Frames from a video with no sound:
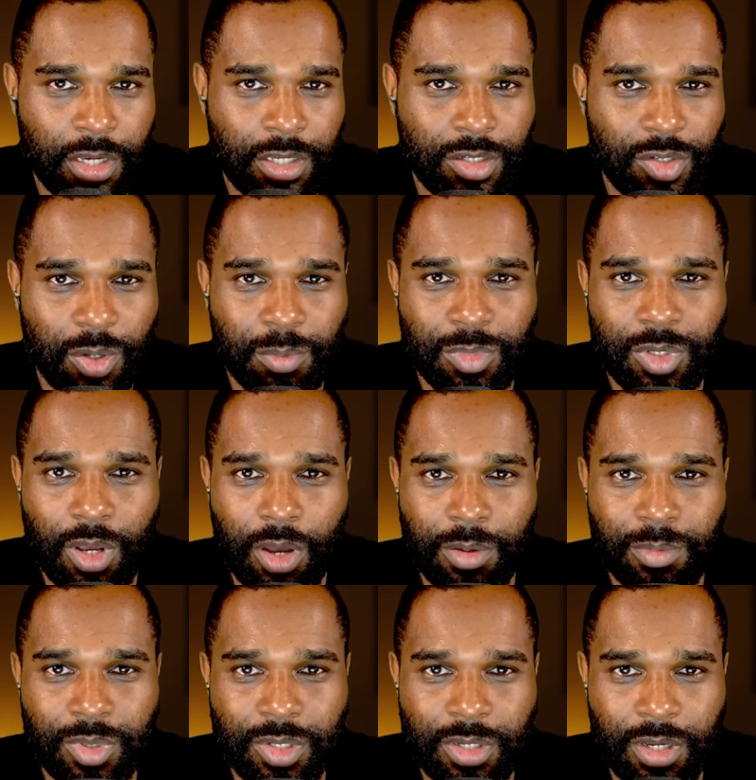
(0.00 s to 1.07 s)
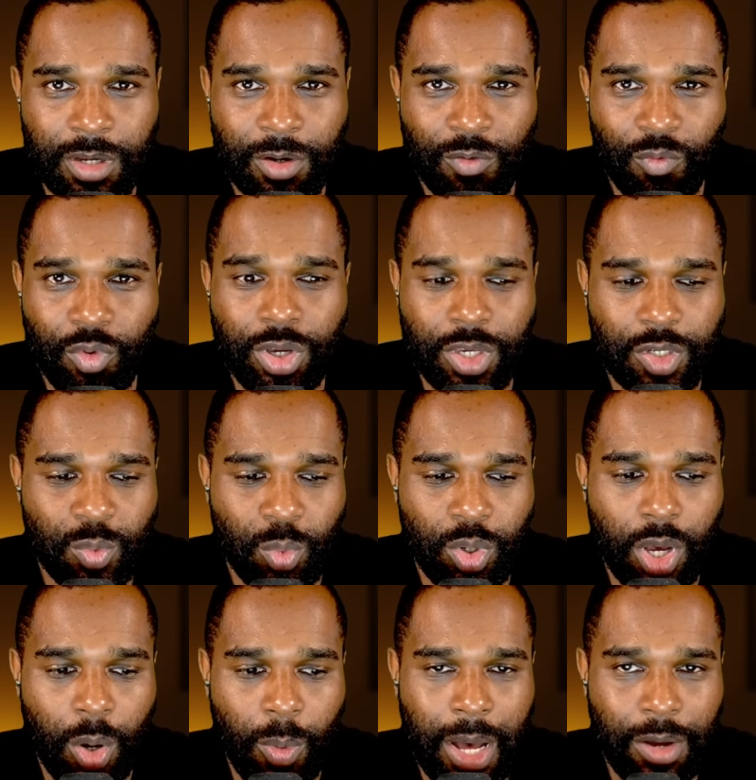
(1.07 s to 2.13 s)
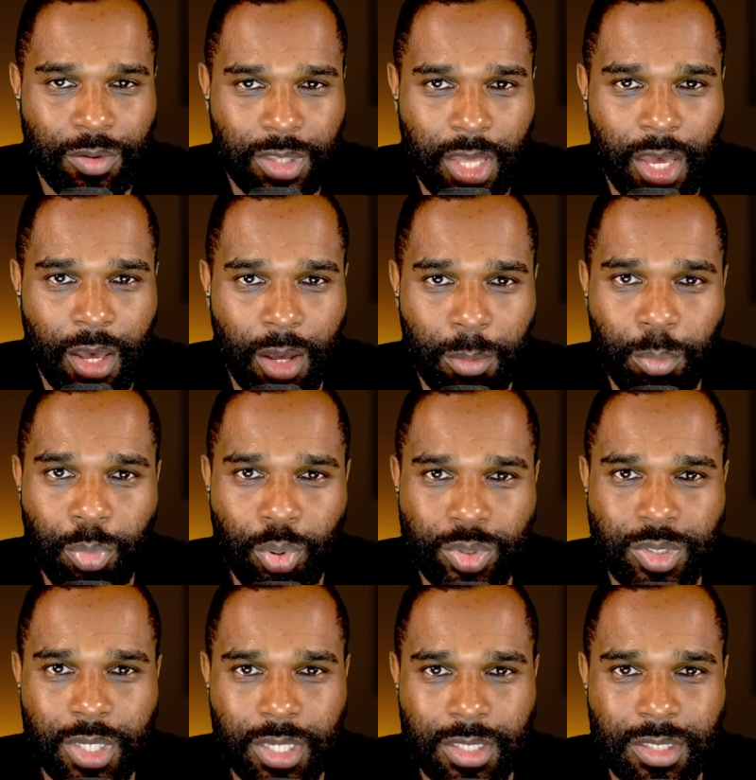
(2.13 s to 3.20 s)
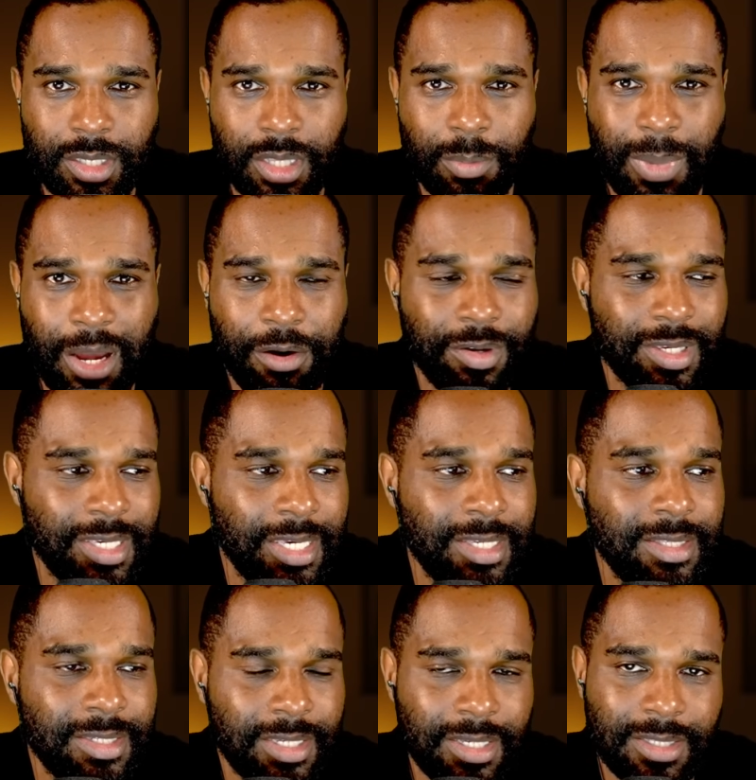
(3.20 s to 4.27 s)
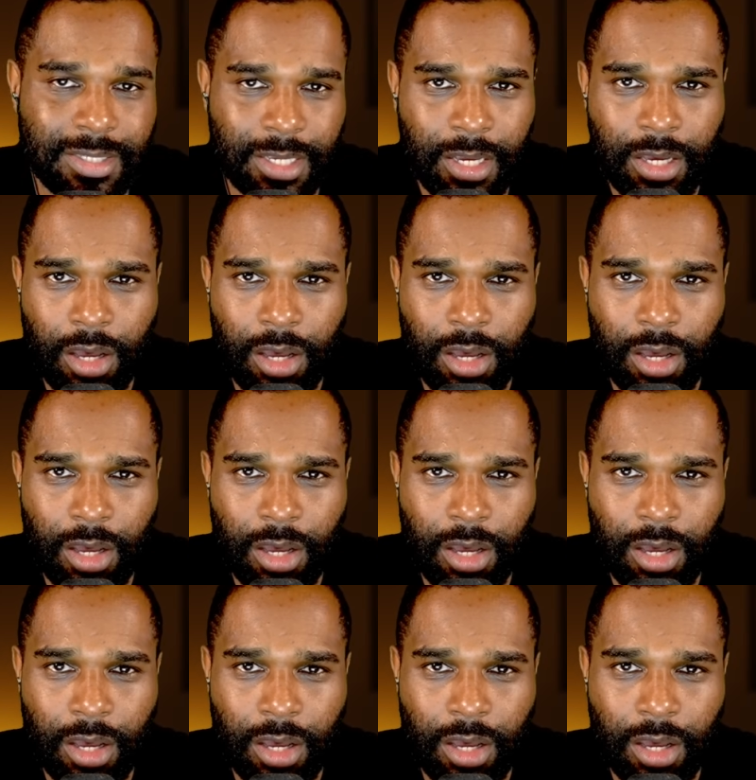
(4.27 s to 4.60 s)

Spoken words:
sometimes rookies will go out there and put it into the barrier, yeet it.